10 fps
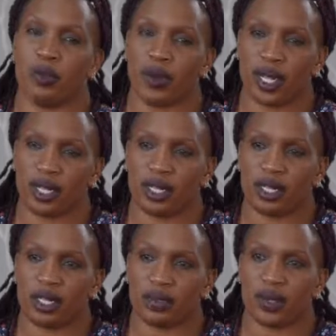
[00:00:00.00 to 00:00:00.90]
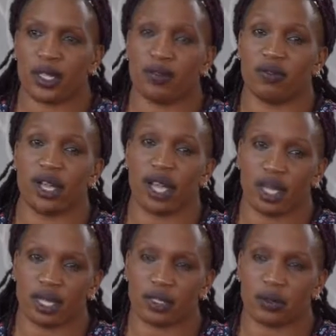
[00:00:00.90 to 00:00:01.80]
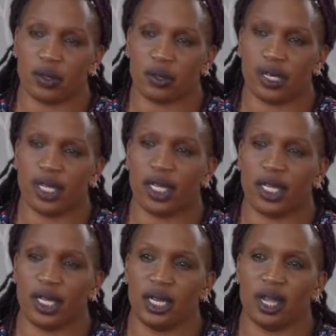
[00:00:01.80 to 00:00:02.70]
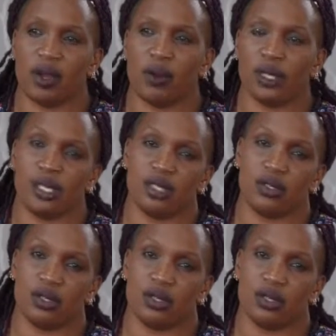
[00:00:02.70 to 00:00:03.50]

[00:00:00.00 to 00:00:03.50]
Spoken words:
pray that this month of August will bring healing and wholeness to